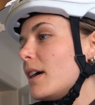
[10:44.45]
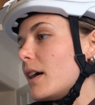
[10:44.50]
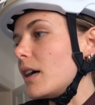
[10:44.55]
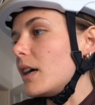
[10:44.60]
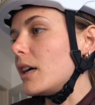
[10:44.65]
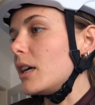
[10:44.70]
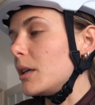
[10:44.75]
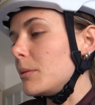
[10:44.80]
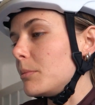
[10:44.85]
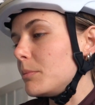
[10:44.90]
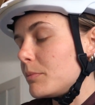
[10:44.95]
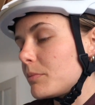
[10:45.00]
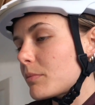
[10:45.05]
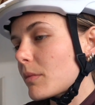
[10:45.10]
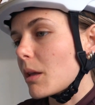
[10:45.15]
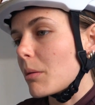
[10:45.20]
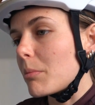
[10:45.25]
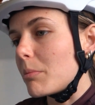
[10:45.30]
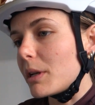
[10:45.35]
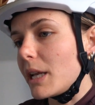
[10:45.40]

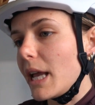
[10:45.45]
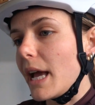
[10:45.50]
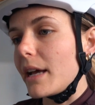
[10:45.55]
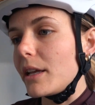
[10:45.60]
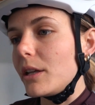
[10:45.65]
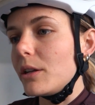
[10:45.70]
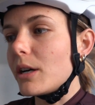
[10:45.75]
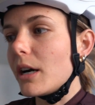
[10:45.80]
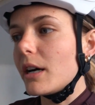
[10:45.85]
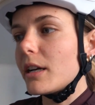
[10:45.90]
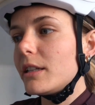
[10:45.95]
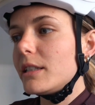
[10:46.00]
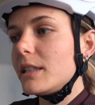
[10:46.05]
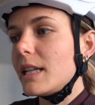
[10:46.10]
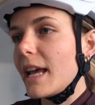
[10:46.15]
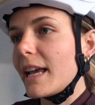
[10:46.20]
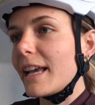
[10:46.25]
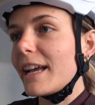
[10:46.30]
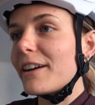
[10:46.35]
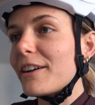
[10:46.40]
But yeah, you gotta
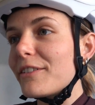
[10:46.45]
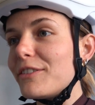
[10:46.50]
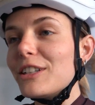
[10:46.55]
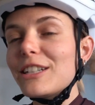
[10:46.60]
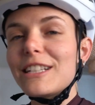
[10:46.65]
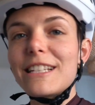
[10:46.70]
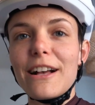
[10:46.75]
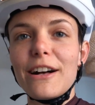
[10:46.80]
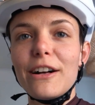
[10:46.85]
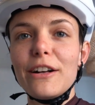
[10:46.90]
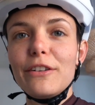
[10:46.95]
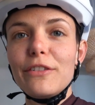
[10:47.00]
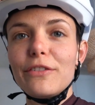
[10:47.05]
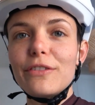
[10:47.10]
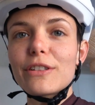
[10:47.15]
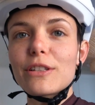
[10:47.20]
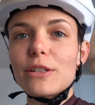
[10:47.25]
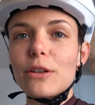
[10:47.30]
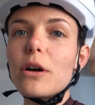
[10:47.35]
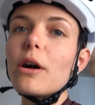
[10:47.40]
take care of
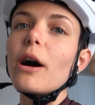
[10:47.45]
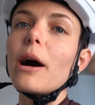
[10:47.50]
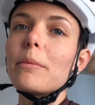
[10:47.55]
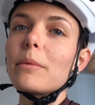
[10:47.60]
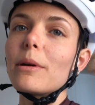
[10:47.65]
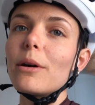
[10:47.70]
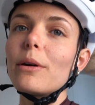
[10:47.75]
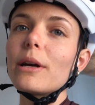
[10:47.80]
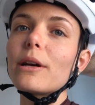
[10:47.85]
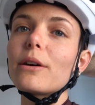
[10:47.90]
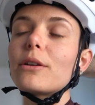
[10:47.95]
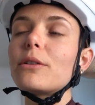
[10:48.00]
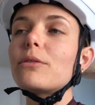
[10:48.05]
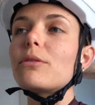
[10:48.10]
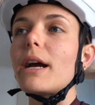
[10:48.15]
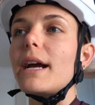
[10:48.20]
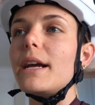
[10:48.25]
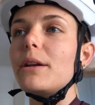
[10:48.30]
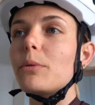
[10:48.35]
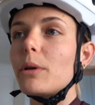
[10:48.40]
yourself. So I'm going on a
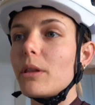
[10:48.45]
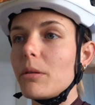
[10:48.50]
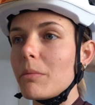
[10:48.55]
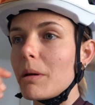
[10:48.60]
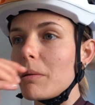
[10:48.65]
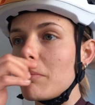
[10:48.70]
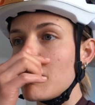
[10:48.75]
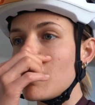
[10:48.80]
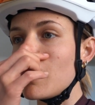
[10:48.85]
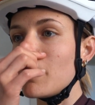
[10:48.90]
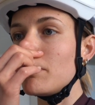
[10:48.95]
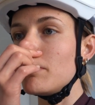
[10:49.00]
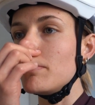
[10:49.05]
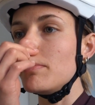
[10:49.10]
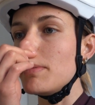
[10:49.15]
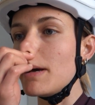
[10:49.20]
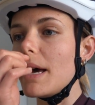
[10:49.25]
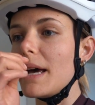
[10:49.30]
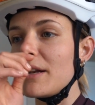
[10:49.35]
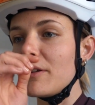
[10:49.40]
ride with my mom
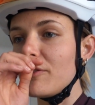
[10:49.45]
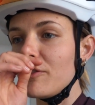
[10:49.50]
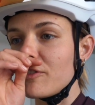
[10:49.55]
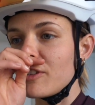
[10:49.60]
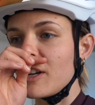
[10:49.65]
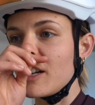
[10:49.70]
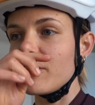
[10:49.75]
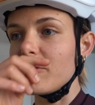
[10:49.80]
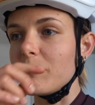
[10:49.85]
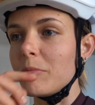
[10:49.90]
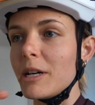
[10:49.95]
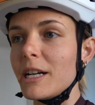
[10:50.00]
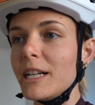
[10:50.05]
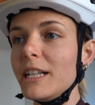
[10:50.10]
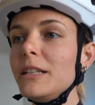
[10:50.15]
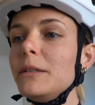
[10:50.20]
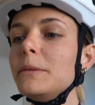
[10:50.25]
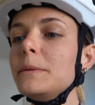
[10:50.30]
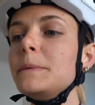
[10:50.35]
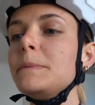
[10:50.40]
and a friend of
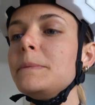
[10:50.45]
mine.